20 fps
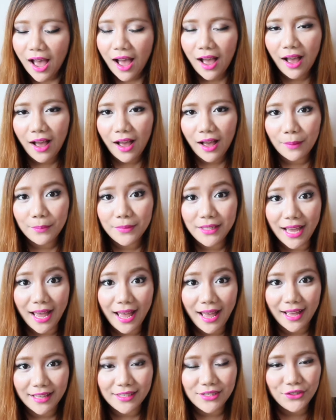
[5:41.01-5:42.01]

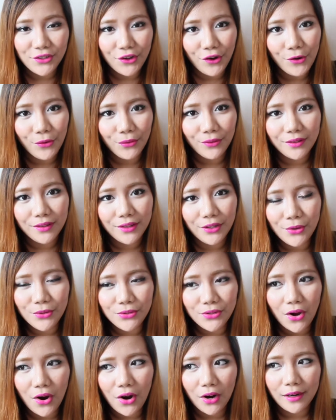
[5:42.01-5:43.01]
Yeah, so
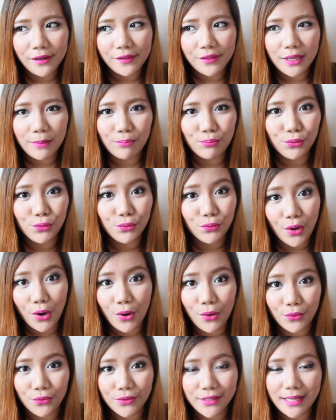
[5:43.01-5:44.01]
those are the
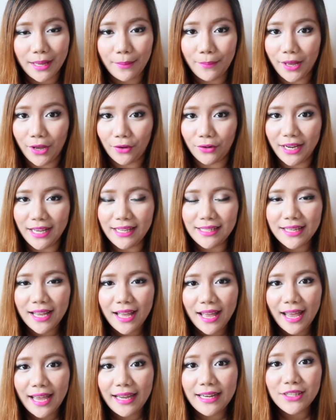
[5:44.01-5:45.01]
pros about it,
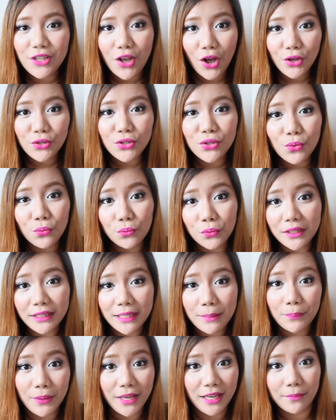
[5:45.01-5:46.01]
and it's also
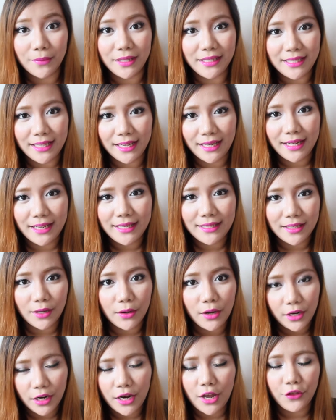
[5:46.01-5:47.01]
really pigmented is
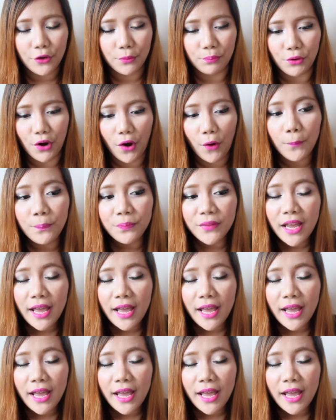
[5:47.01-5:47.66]
another pro.